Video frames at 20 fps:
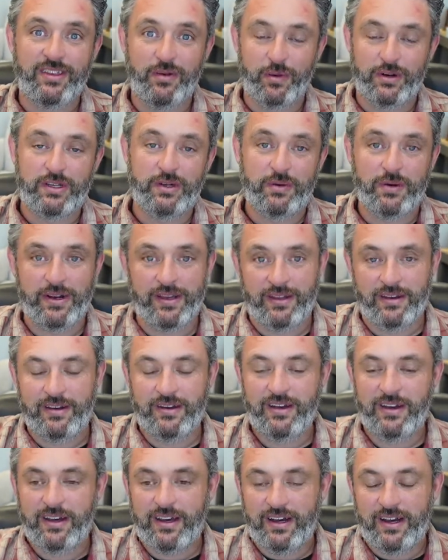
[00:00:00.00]
We're doing it
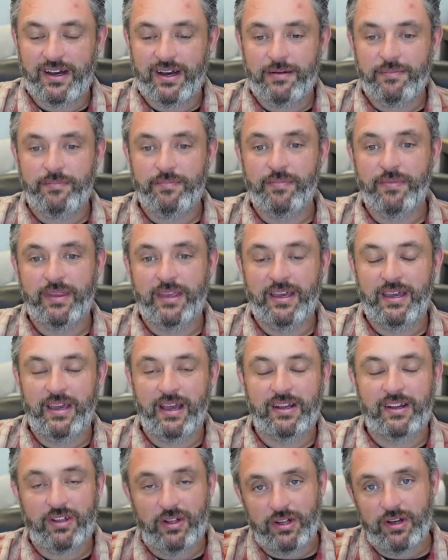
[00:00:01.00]
um,
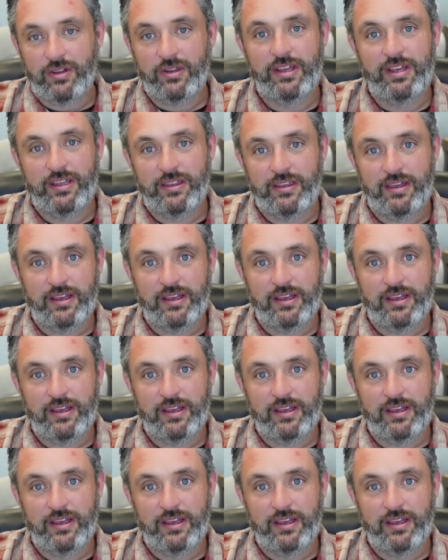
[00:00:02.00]
clearly in,